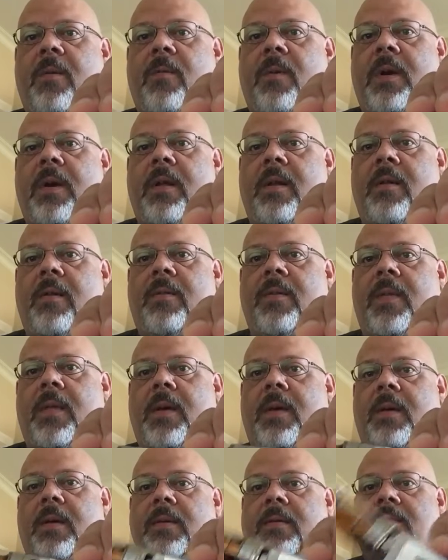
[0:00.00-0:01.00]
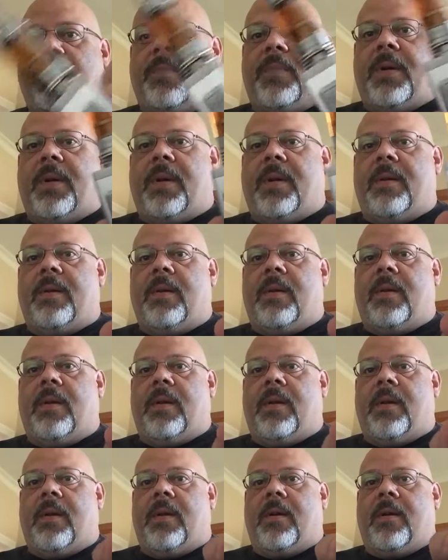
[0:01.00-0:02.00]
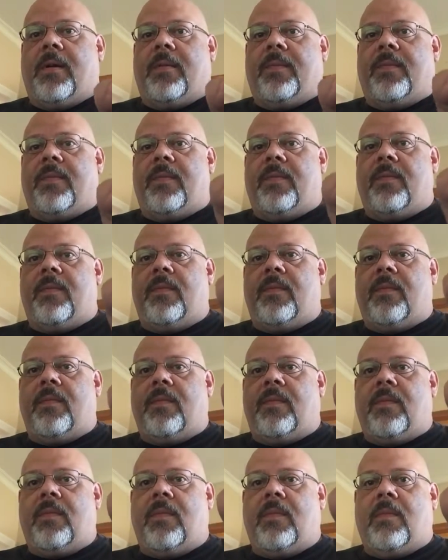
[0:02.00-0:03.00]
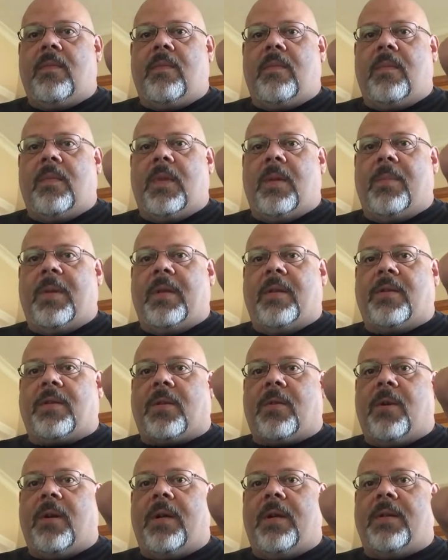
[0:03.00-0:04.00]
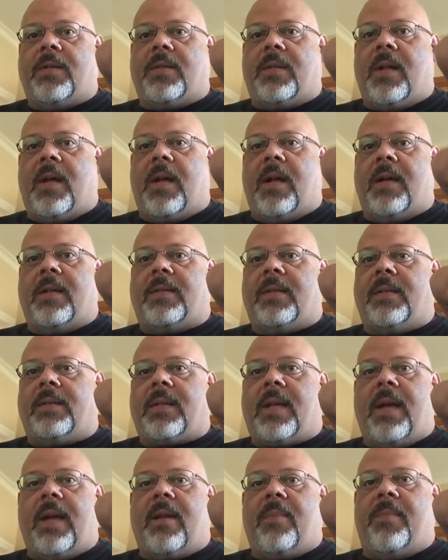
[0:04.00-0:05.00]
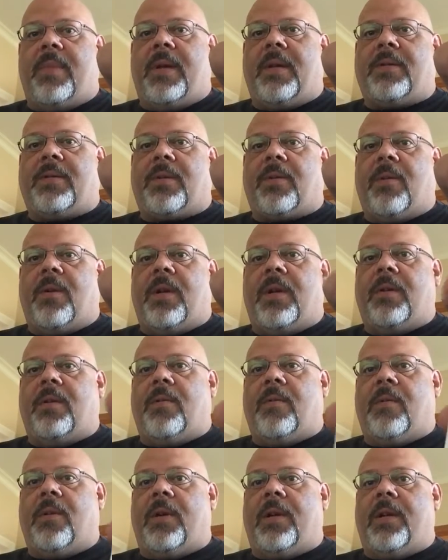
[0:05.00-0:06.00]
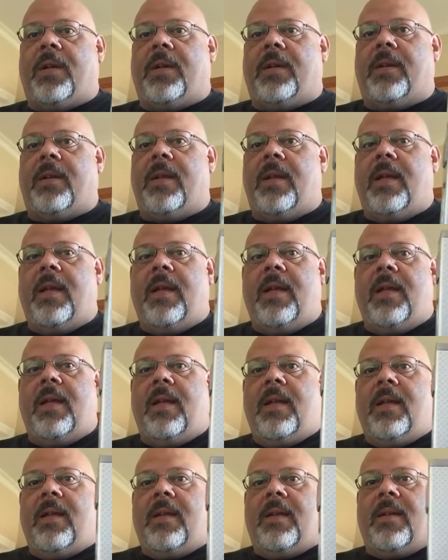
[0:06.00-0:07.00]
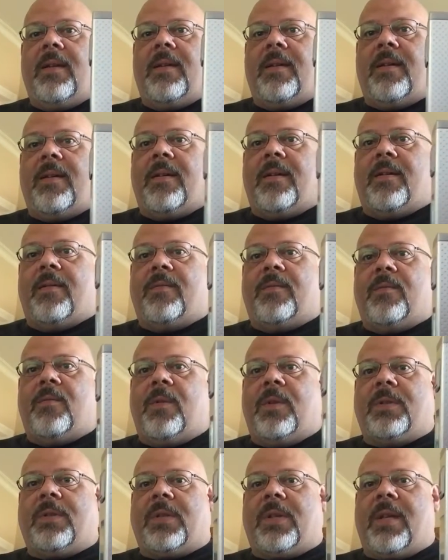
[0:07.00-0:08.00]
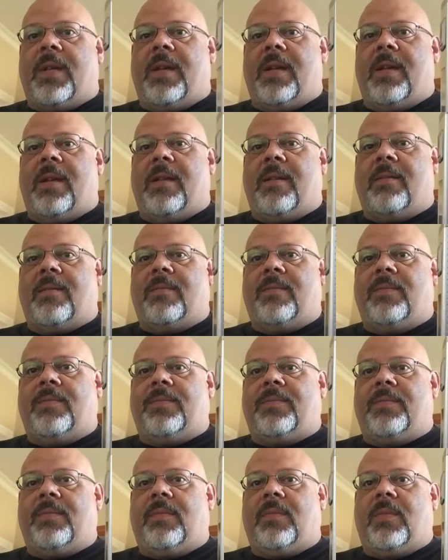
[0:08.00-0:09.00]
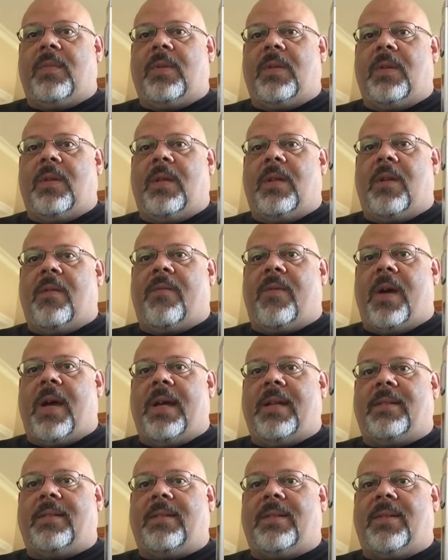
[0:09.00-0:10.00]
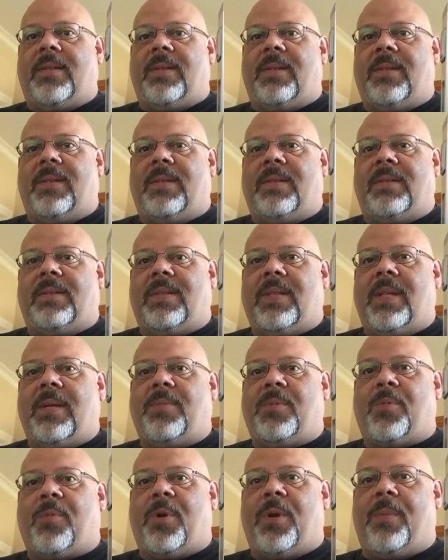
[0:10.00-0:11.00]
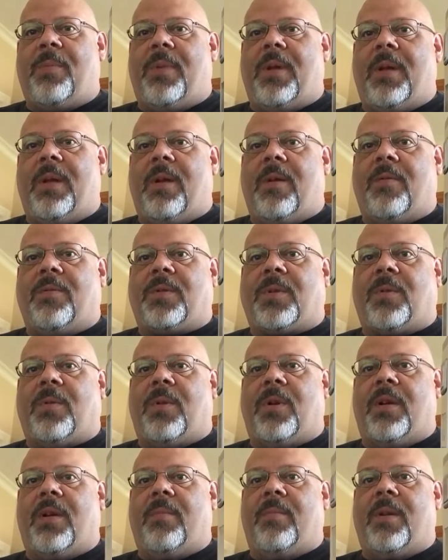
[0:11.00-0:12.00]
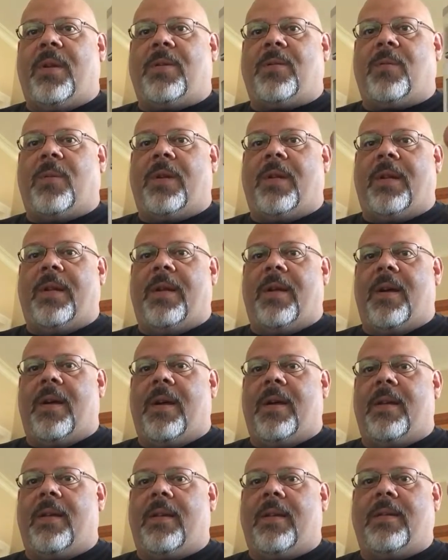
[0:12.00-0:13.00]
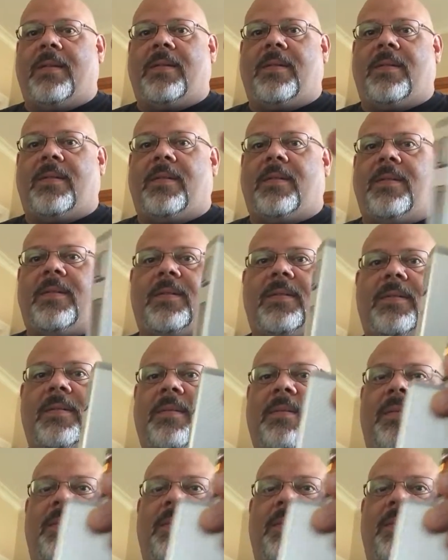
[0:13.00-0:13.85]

that well on things, but I mean, the screen is nice. It's got a big screen to read. Once again, the device seems pretty big on screen, but it's really not. It's